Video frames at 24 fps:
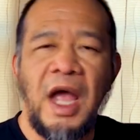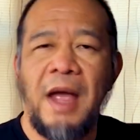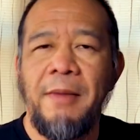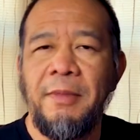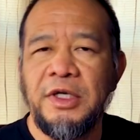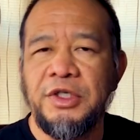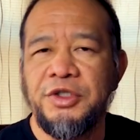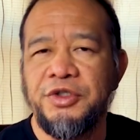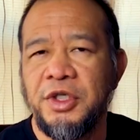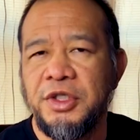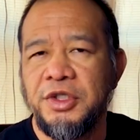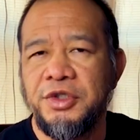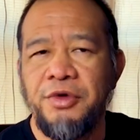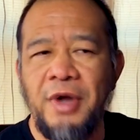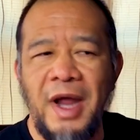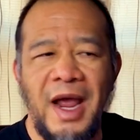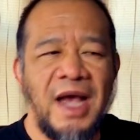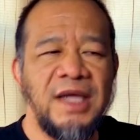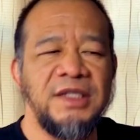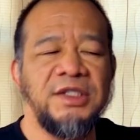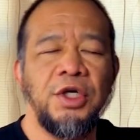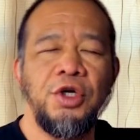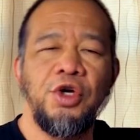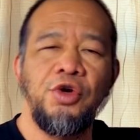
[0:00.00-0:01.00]
Kama
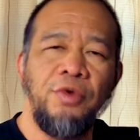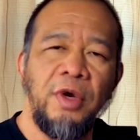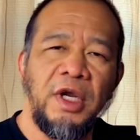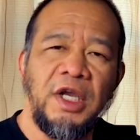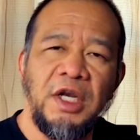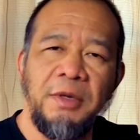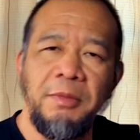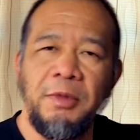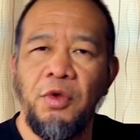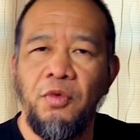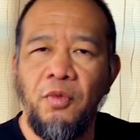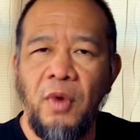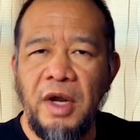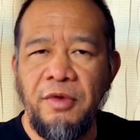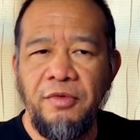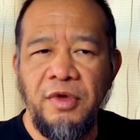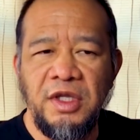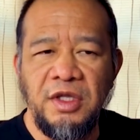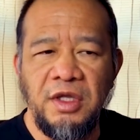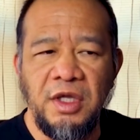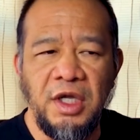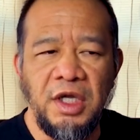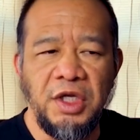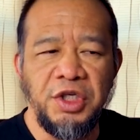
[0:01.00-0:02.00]
Jiu-Jitsu has a curriculum in the
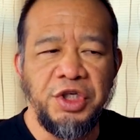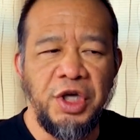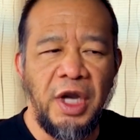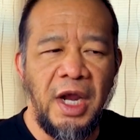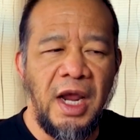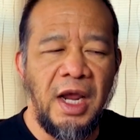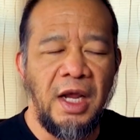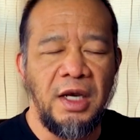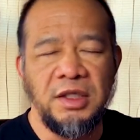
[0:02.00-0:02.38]
way we teach,